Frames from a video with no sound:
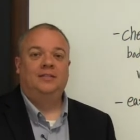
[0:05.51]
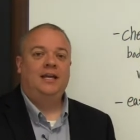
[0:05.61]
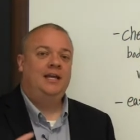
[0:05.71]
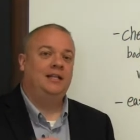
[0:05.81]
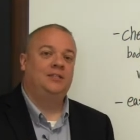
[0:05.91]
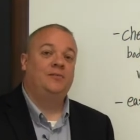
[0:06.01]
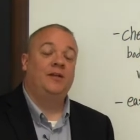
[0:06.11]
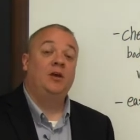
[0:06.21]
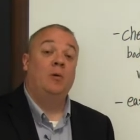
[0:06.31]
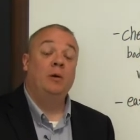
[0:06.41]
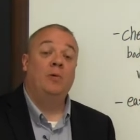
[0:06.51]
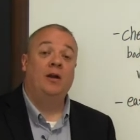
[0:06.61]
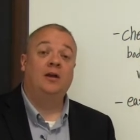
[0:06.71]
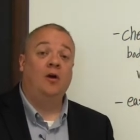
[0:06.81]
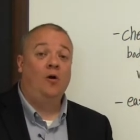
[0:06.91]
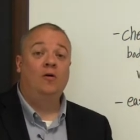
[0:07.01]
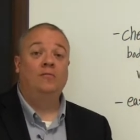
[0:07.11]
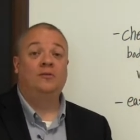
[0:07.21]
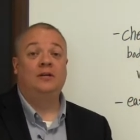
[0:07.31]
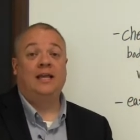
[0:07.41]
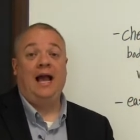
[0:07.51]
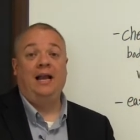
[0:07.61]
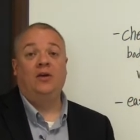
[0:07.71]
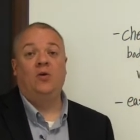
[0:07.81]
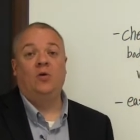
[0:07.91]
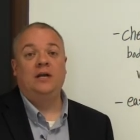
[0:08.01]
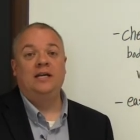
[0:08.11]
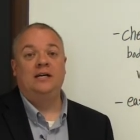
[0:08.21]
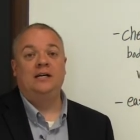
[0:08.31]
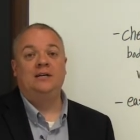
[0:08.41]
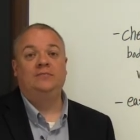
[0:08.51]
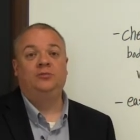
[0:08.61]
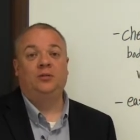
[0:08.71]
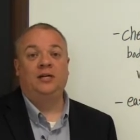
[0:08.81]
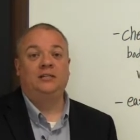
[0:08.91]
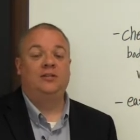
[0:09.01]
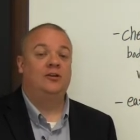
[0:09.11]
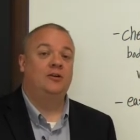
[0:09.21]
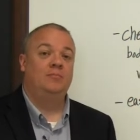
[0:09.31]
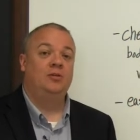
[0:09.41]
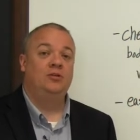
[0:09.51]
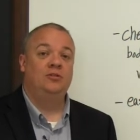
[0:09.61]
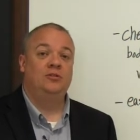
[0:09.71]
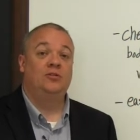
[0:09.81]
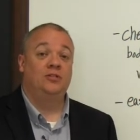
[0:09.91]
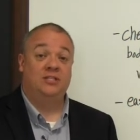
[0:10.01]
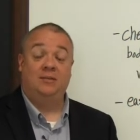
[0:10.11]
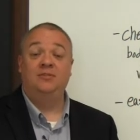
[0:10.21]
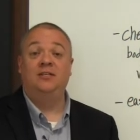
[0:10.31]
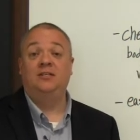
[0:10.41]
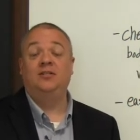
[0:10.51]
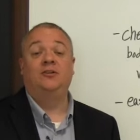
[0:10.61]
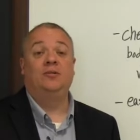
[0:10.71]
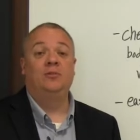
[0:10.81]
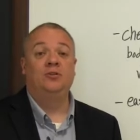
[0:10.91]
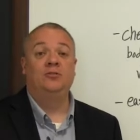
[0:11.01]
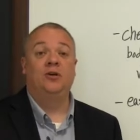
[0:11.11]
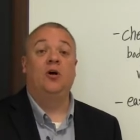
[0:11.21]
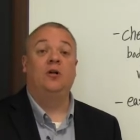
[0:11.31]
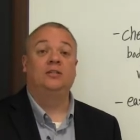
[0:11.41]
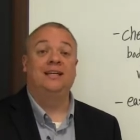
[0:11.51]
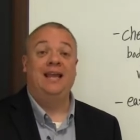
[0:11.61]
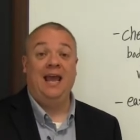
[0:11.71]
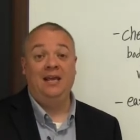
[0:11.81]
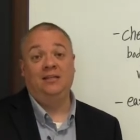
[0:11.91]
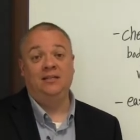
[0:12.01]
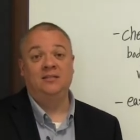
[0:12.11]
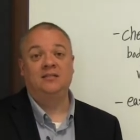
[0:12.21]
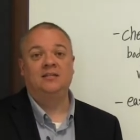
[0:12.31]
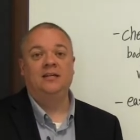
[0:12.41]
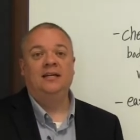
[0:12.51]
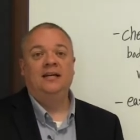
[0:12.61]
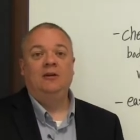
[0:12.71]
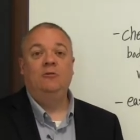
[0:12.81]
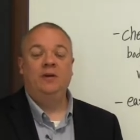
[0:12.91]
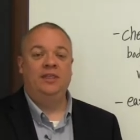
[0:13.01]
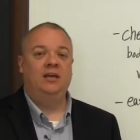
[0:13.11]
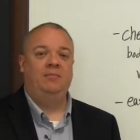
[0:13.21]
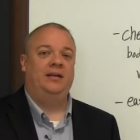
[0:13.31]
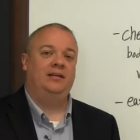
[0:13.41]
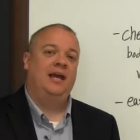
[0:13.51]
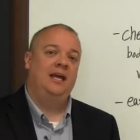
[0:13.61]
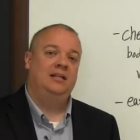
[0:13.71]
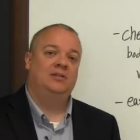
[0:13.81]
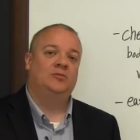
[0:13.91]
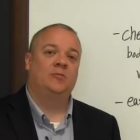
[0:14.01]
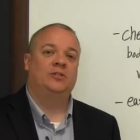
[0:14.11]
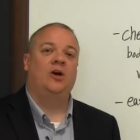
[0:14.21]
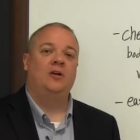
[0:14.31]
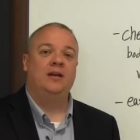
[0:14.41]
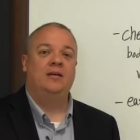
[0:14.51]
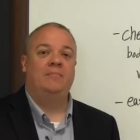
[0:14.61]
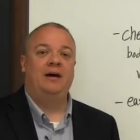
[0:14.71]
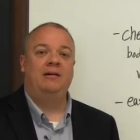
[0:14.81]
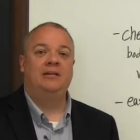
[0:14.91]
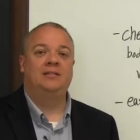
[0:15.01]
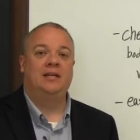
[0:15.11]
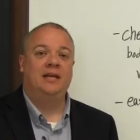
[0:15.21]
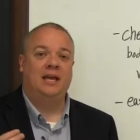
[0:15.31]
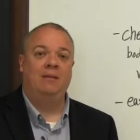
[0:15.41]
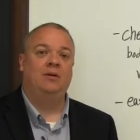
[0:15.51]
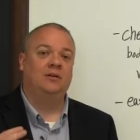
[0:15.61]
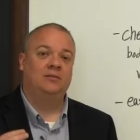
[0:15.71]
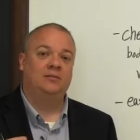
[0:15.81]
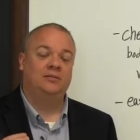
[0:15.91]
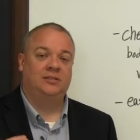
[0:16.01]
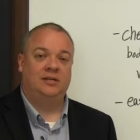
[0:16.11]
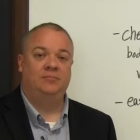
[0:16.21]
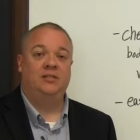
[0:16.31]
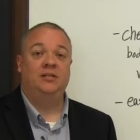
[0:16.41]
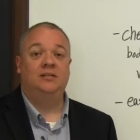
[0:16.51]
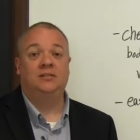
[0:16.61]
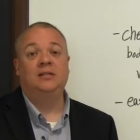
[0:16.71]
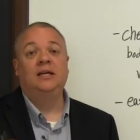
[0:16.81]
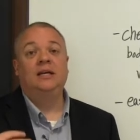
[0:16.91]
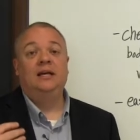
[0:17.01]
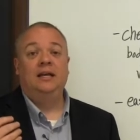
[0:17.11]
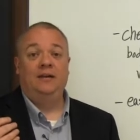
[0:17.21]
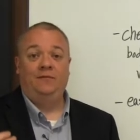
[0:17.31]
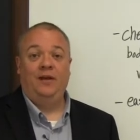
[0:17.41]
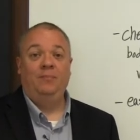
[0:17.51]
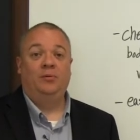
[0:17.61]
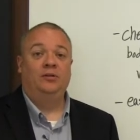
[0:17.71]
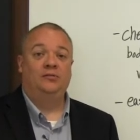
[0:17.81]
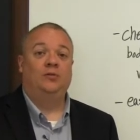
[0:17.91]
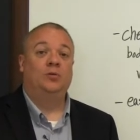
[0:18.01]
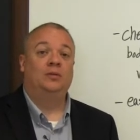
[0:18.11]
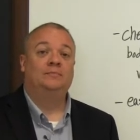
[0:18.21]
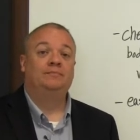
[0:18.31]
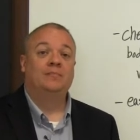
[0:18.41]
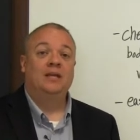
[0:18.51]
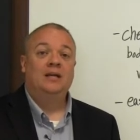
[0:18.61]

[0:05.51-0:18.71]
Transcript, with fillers: Today in this video we want to go over a category of drugs that are abused or substances that are abused called inhalants. When we think about inhalants, what we're talking about is a chemical substance in a vaporous form